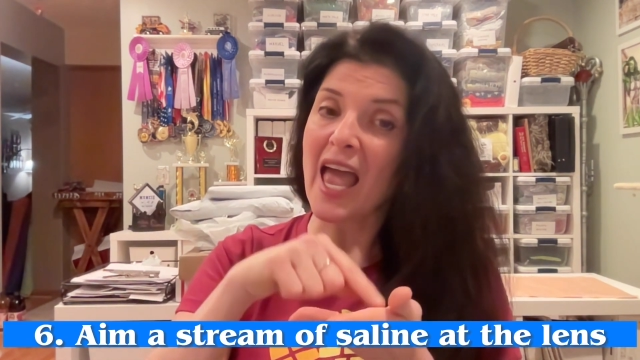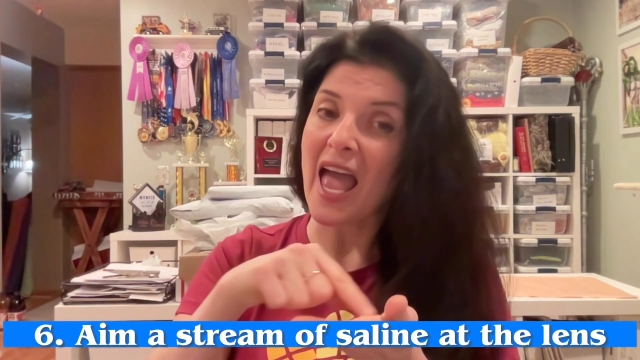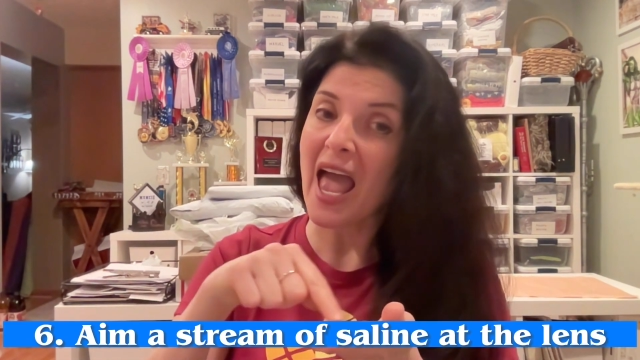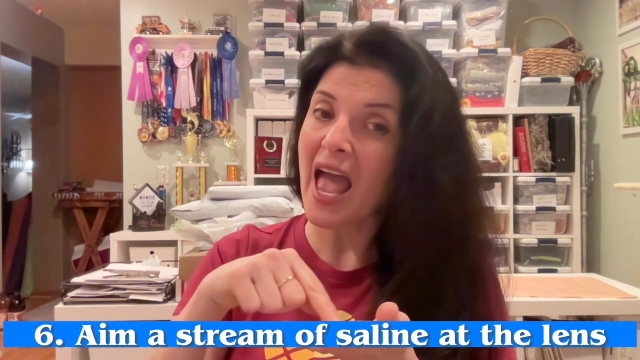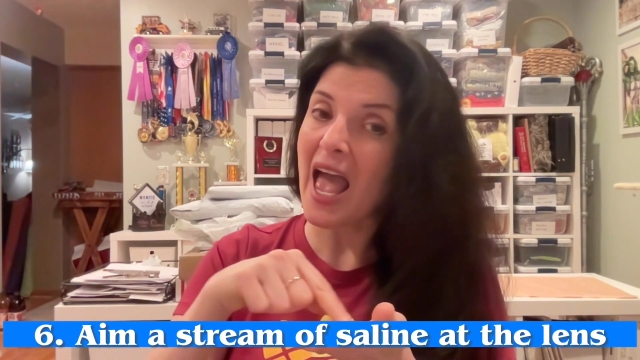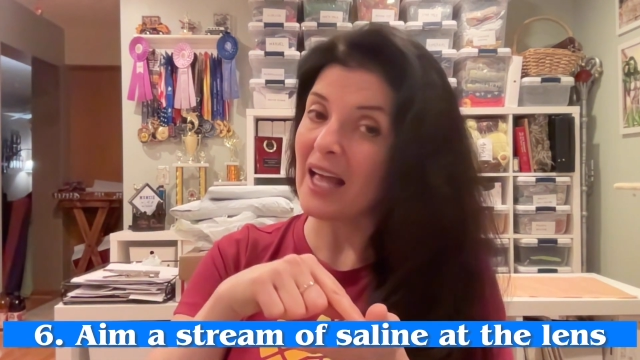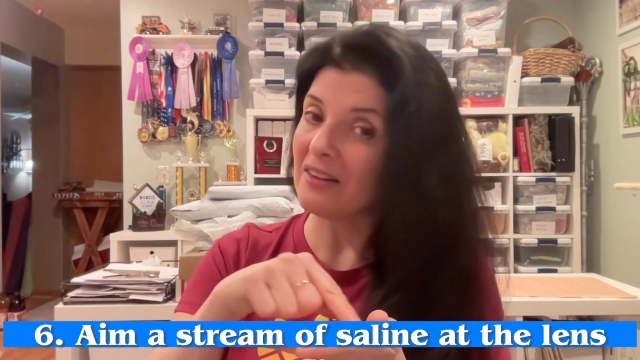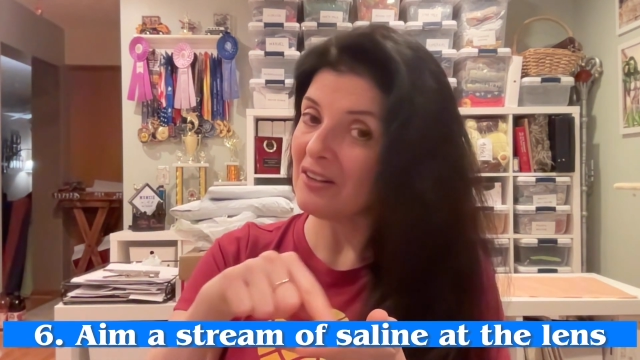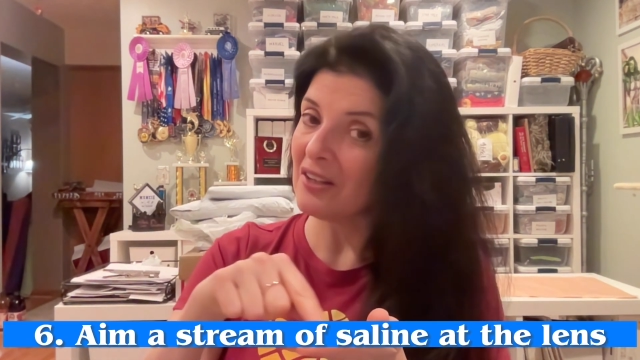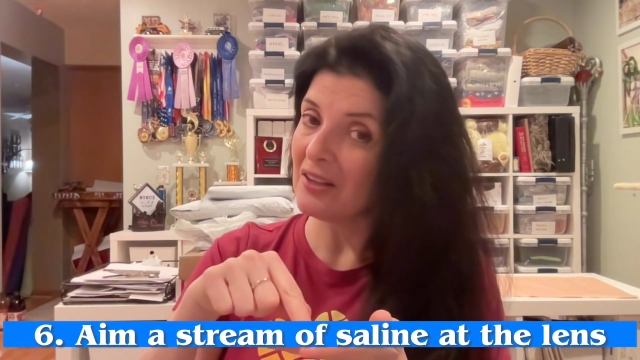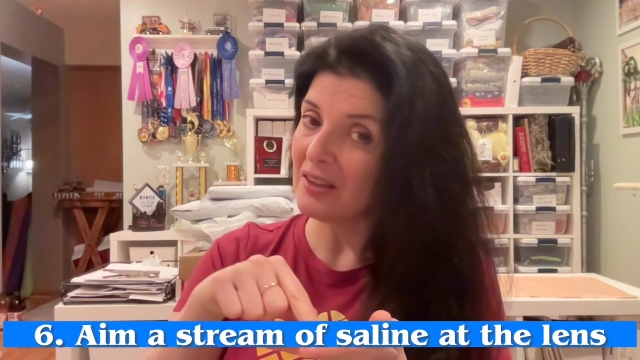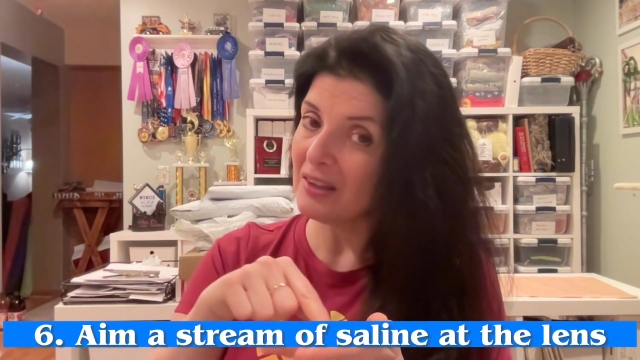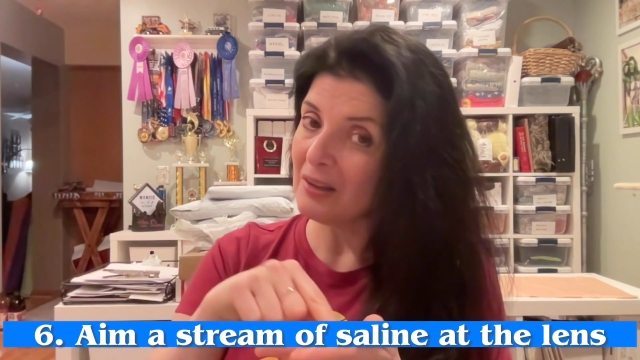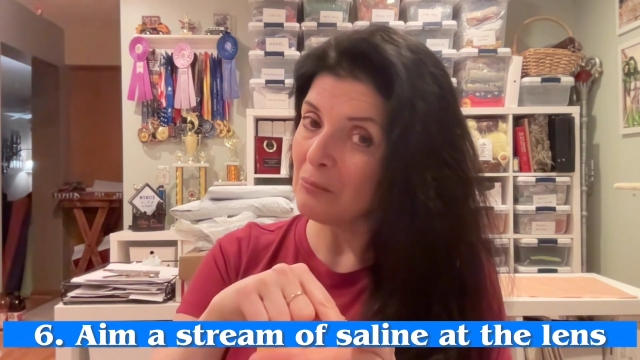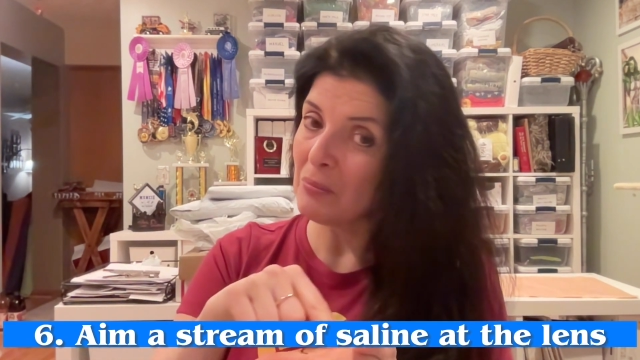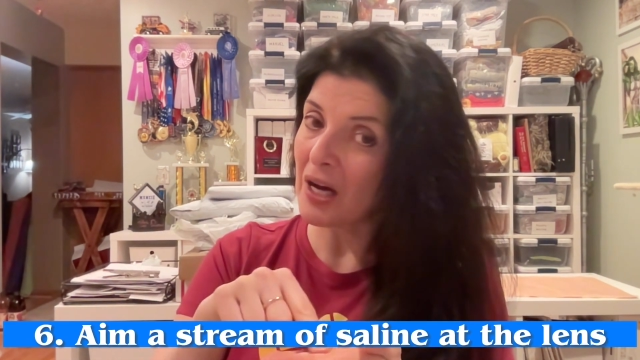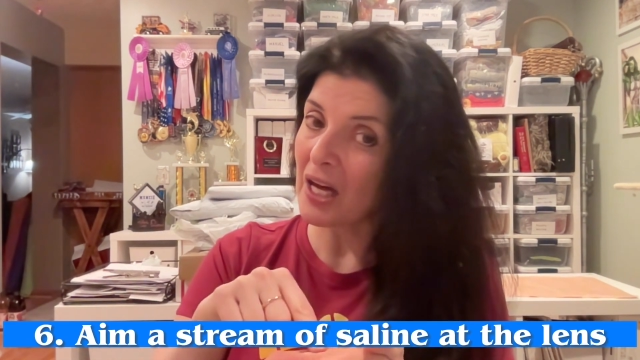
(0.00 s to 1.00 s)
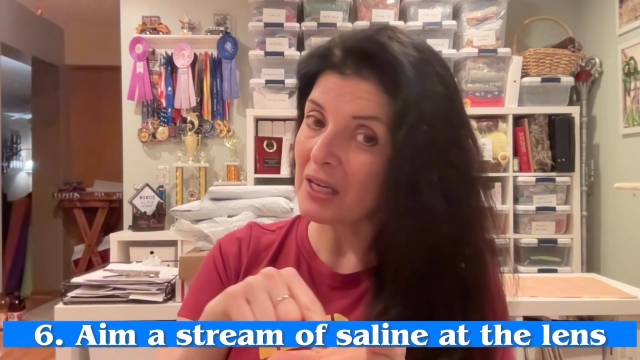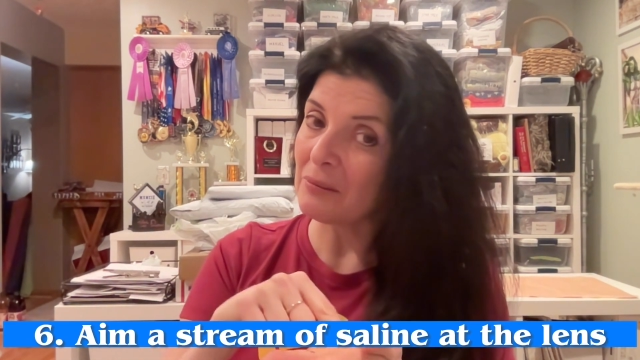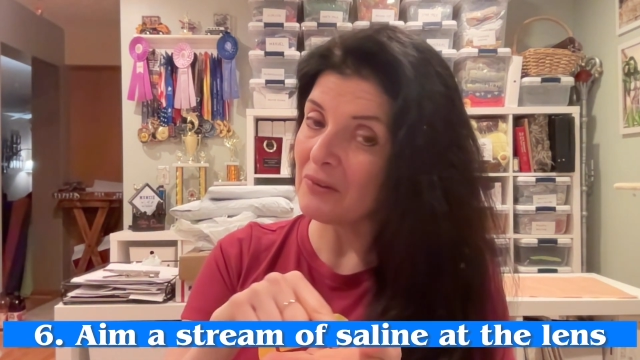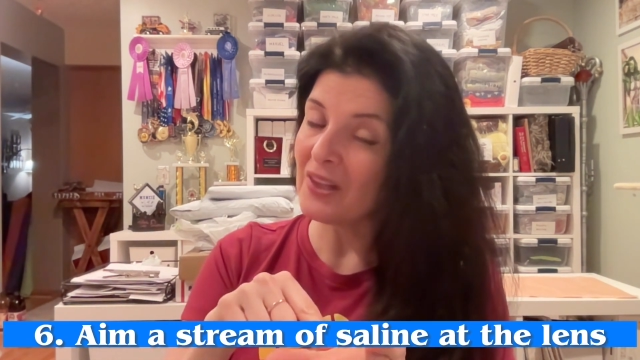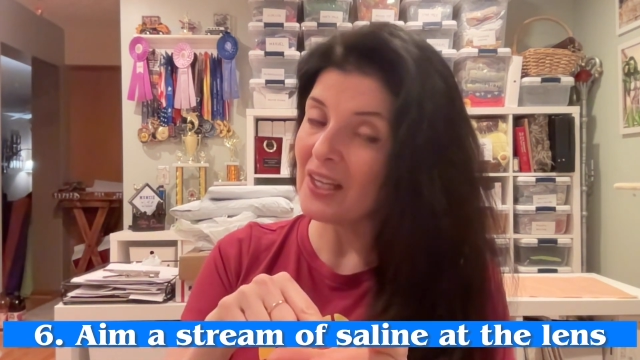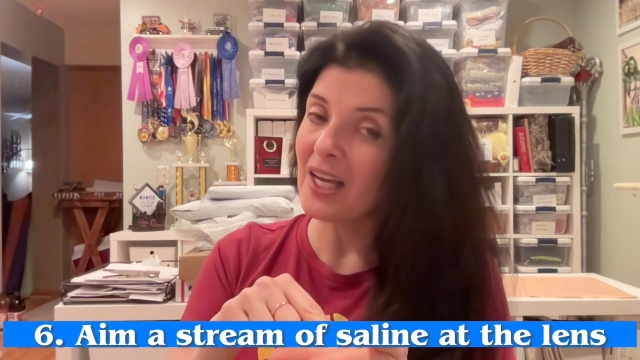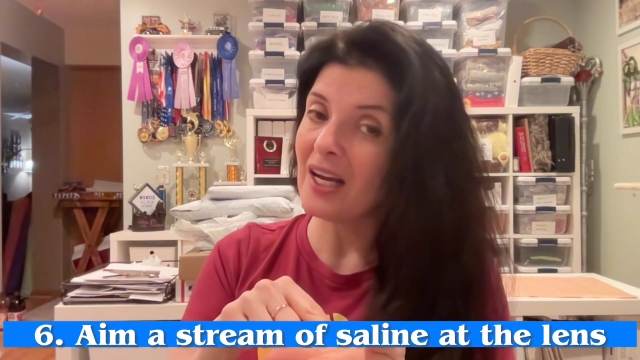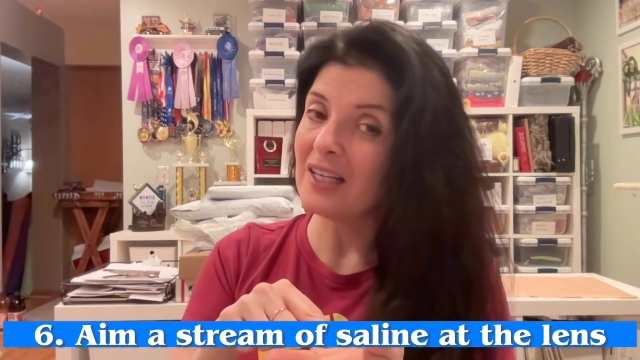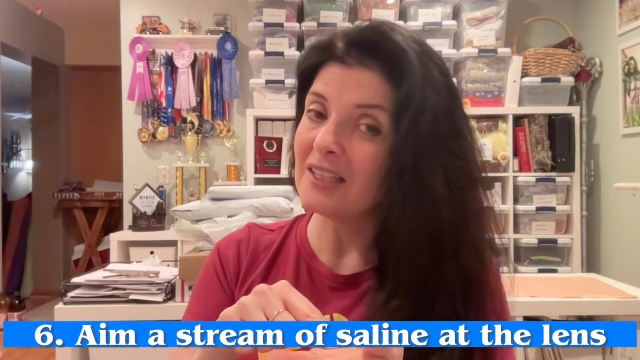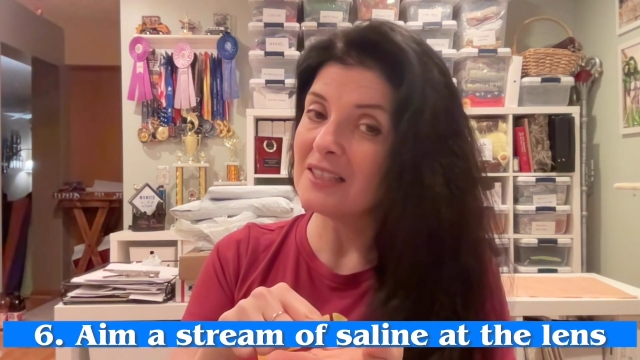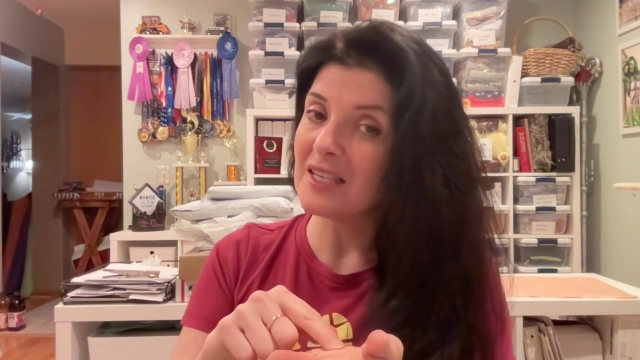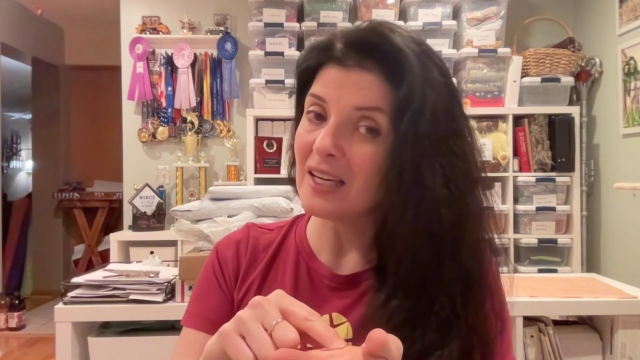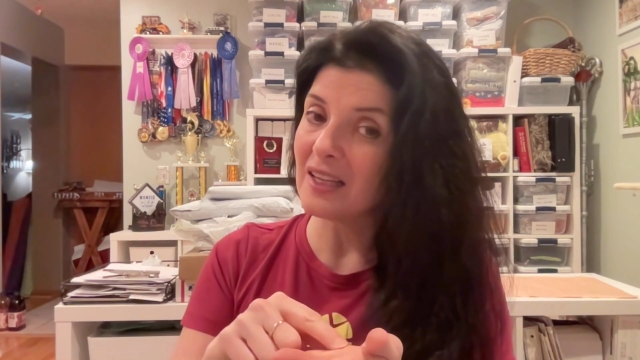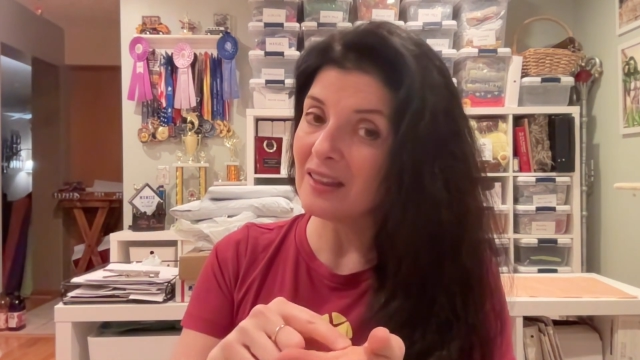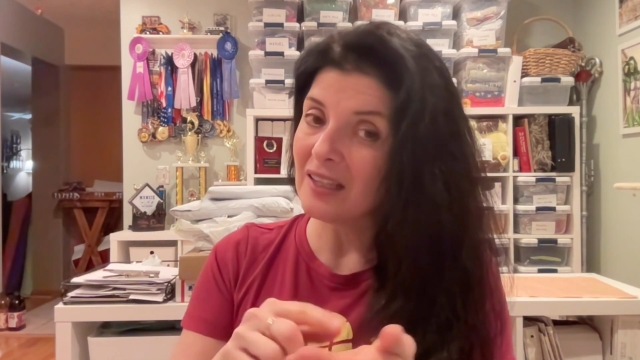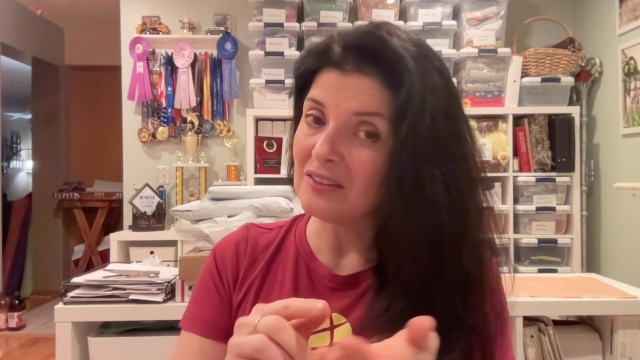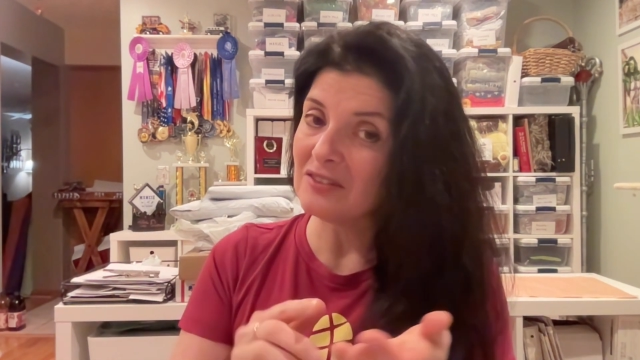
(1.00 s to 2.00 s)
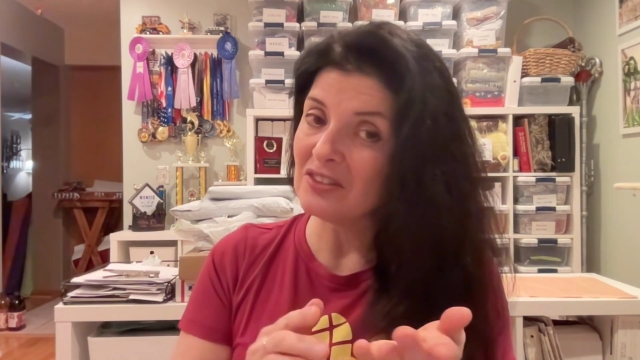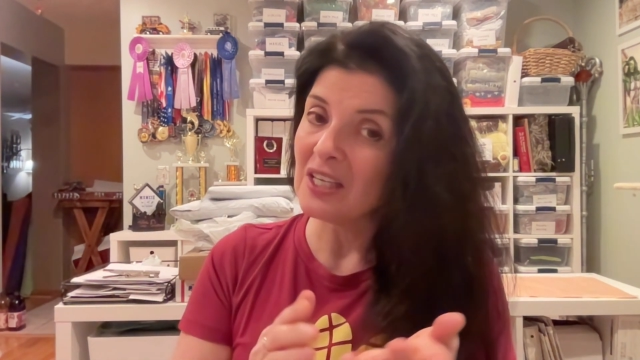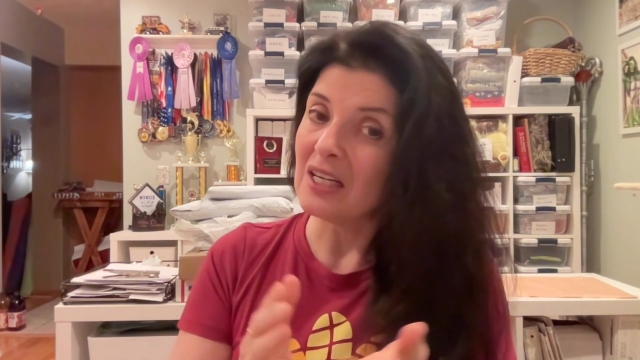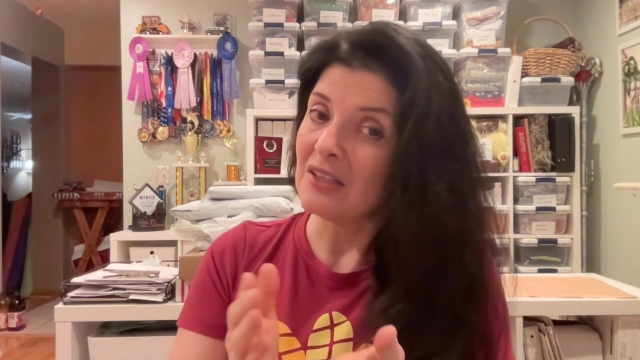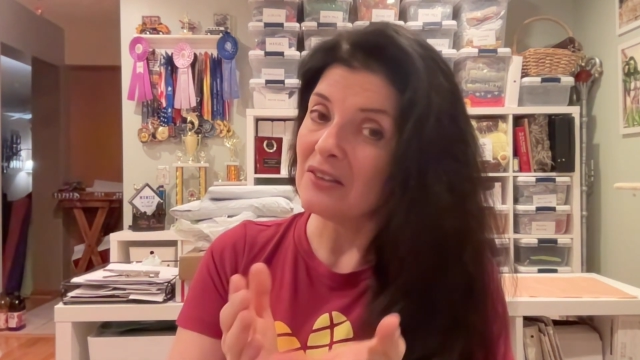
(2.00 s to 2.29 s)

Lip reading: at the bottom of the contact lens